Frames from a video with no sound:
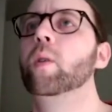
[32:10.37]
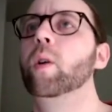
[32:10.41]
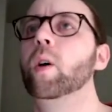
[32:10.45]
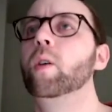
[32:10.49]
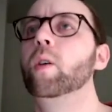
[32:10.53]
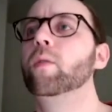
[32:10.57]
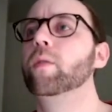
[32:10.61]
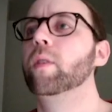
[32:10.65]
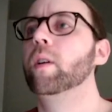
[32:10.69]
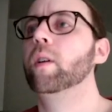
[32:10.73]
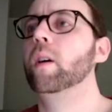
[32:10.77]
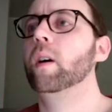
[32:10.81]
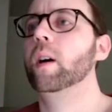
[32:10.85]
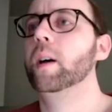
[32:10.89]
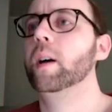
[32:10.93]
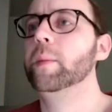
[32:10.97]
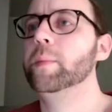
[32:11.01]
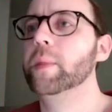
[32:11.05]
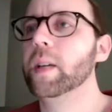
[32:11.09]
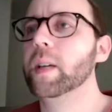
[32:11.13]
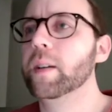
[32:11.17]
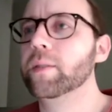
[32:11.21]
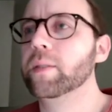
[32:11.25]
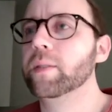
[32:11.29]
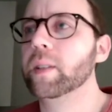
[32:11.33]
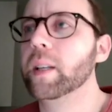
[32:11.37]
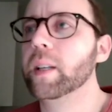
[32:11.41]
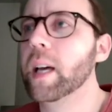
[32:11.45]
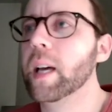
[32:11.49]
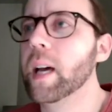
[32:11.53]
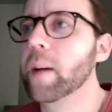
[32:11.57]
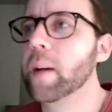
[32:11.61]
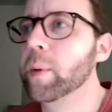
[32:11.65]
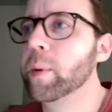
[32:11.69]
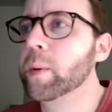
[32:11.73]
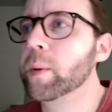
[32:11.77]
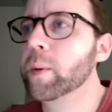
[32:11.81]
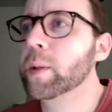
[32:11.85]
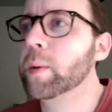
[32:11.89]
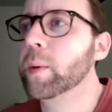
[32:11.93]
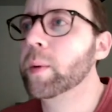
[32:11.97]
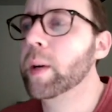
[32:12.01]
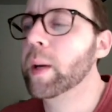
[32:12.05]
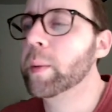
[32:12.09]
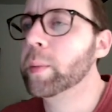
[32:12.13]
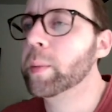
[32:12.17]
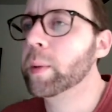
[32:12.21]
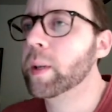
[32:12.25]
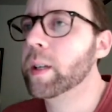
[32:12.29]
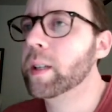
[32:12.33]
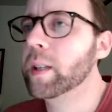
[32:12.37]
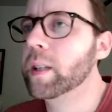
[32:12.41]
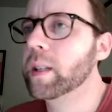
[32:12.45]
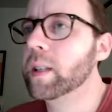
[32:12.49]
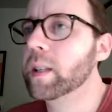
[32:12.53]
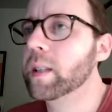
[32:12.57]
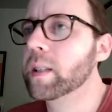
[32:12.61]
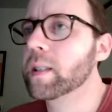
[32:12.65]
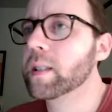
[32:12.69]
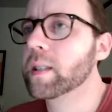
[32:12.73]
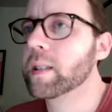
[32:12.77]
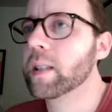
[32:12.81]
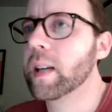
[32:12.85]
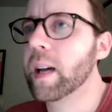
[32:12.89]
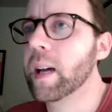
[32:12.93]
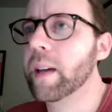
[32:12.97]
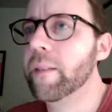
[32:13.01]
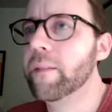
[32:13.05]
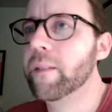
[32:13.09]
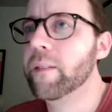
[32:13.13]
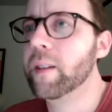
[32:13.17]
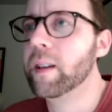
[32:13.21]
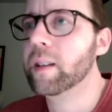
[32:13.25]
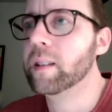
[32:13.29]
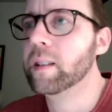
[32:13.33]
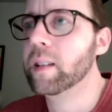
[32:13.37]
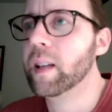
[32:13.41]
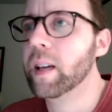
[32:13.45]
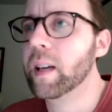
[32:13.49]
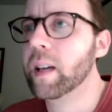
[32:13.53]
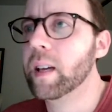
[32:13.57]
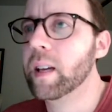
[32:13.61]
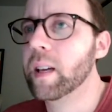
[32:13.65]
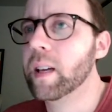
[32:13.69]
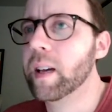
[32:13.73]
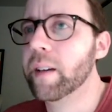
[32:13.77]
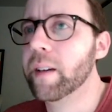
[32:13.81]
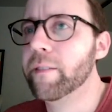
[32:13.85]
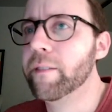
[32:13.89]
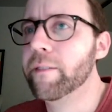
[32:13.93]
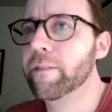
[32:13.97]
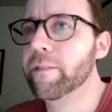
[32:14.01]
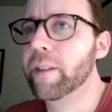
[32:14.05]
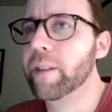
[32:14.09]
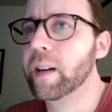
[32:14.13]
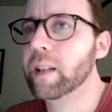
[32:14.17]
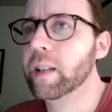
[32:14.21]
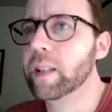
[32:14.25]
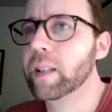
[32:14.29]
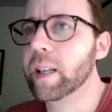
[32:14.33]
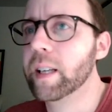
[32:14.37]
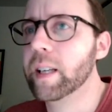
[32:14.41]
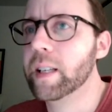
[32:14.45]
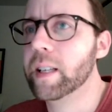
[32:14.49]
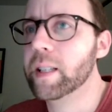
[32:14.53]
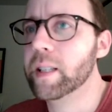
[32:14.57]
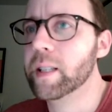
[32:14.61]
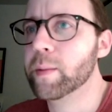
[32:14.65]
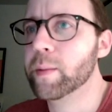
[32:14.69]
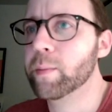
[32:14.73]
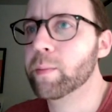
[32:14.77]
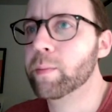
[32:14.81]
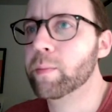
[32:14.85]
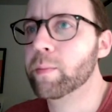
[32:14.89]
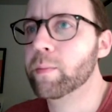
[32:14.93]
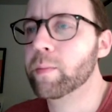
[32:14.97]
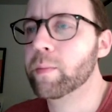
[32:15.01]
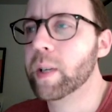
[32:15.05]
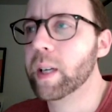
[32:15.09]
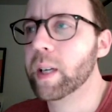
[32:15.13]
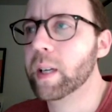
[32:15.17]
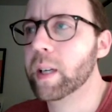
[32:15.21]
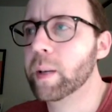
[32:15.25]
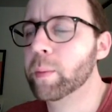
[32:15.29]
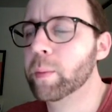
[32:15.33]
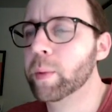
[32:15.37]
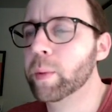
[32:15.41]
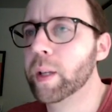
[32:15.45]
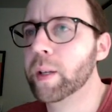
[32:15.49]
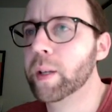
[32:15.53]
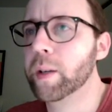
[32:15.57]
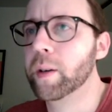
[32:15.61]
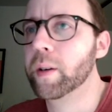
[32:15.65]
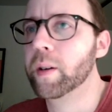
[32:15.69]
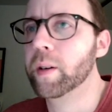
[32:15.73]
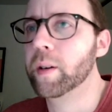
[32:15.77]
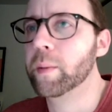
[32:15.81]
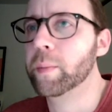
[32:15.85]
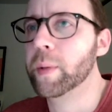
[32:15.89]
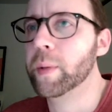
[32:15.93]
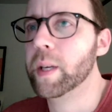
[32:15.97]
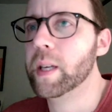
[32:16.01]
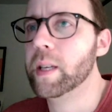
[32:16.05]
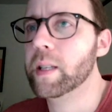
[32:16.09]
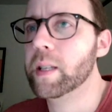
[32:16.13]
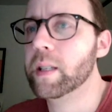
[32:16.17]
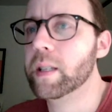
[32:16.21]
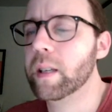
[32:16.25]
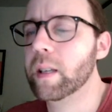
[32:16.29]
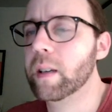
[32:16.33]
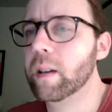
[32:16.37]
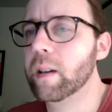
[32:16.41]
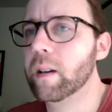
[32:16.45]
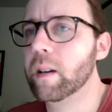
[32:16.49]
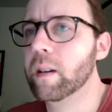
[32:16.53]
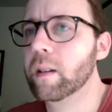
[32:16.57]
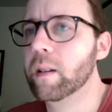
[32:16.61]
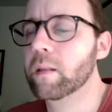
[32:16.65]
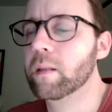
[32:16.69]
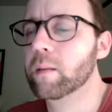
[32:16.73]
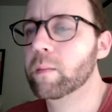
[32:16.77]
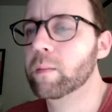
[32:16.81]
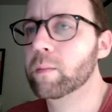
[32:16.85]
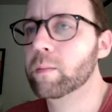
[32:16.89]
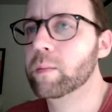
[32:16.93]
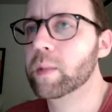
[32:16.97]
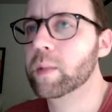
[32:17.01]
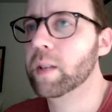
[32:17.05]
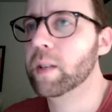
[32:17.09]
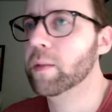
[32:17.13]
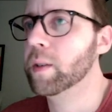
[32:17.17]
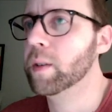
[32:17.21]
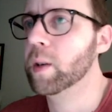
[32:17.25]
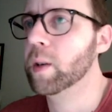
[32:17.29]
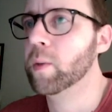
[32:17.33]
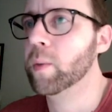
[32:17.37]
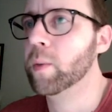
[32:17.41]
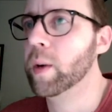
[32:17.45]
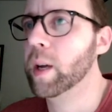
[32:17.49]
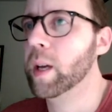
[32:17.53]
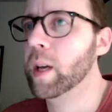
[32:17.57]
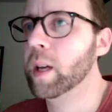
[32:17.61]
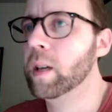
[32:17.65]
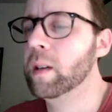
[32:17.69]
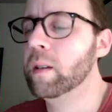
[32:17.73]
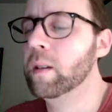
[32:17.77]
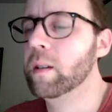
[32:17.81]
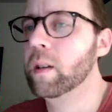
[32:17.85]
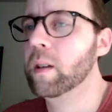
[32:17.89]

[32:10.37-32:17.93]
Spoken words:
overall, I'm definitely happy with the way I played this. I felt like I just kind of blundered a piece here, giving away.